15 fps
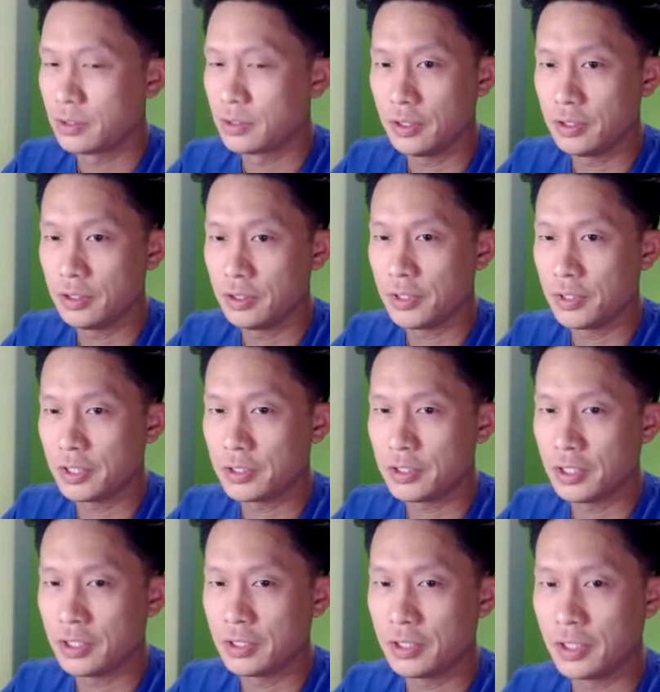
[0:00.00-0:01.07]
If not,
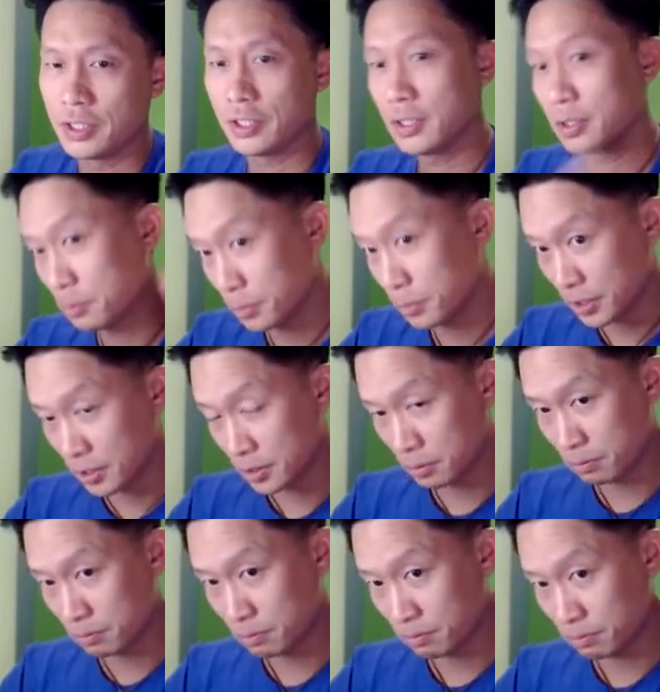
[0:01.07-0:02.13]
then please
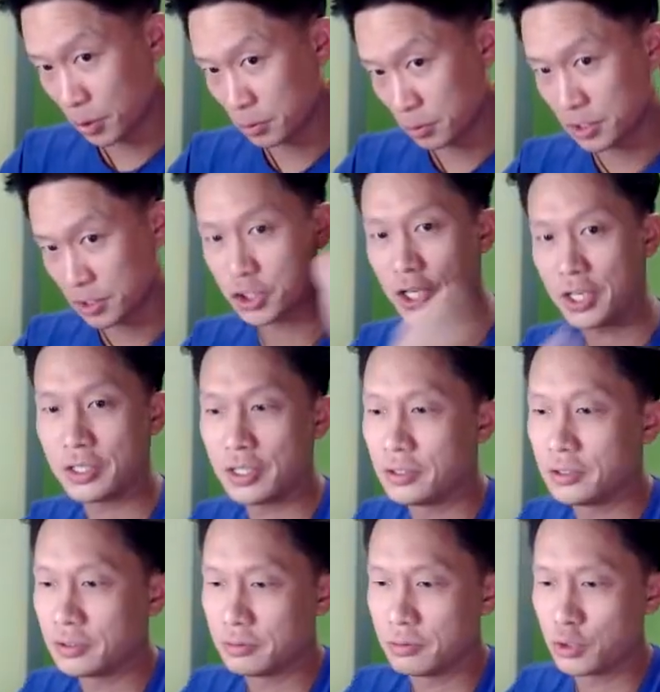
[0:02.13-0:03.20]
post in the chat and
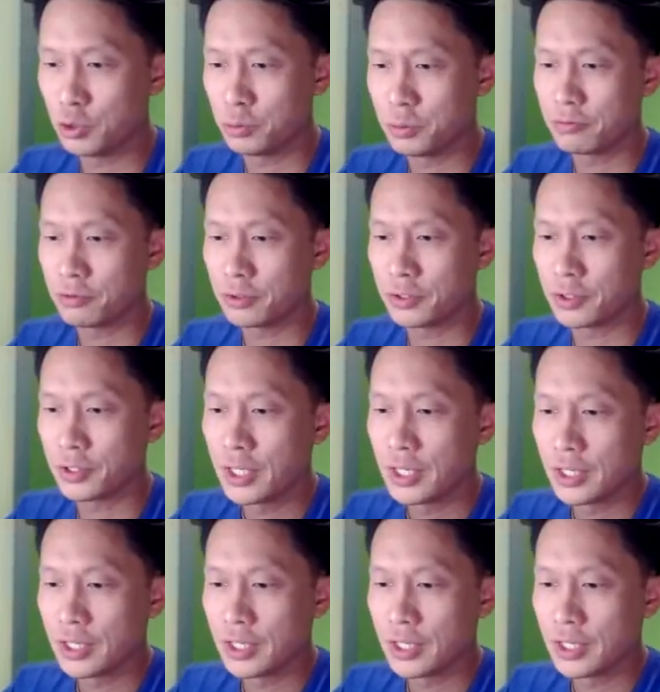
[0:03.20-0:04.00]
I'll zoom in further.